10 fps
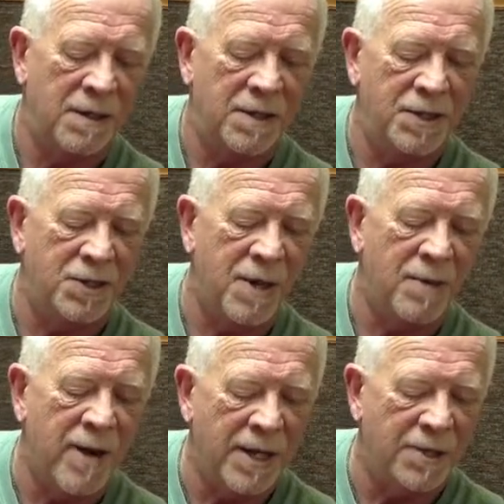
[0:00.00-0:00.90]
These
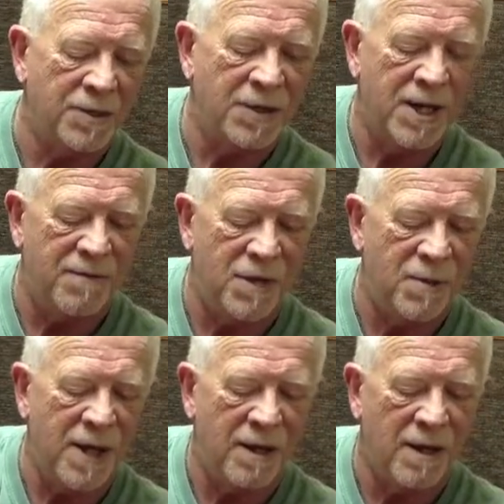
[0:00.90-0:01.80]
string winders save
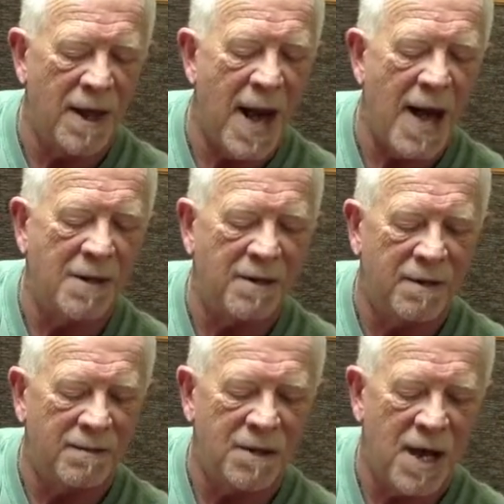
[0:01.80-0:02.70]
you a lot
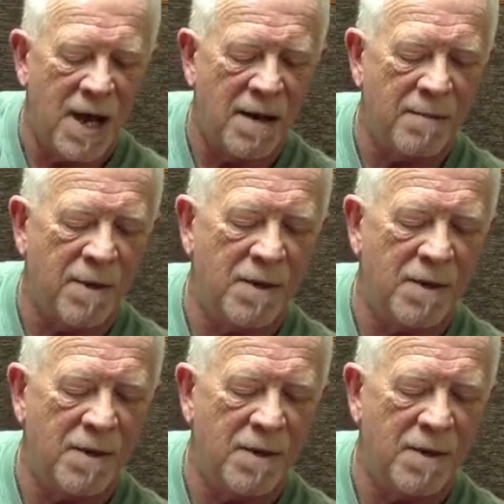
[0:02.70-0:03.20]
of time.